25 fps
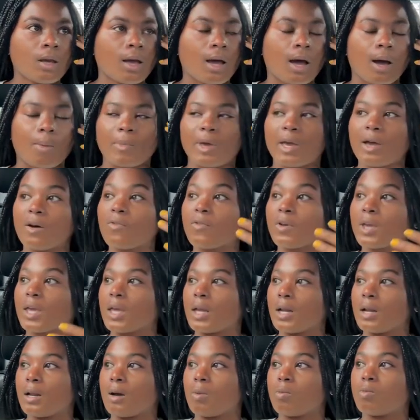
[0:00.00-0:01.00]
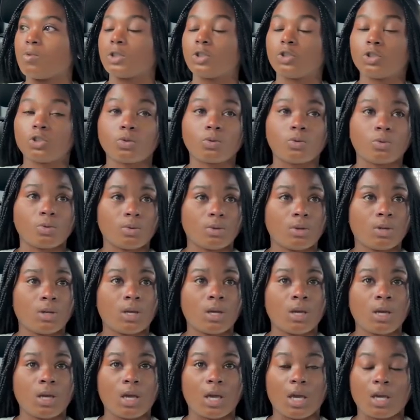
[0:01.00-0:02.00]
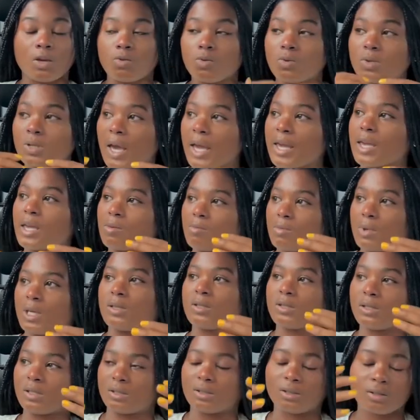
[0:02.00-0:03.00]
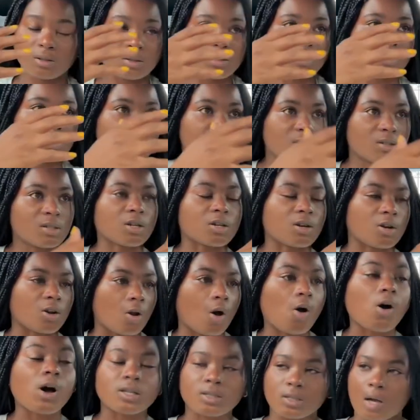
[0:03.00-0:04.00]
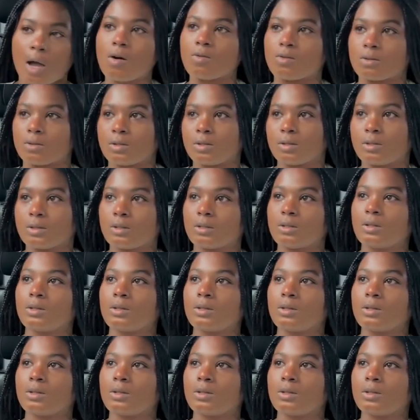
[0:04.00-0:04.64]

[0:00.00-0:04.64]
I'm ever getting up with you and you taking me to the Lord's house.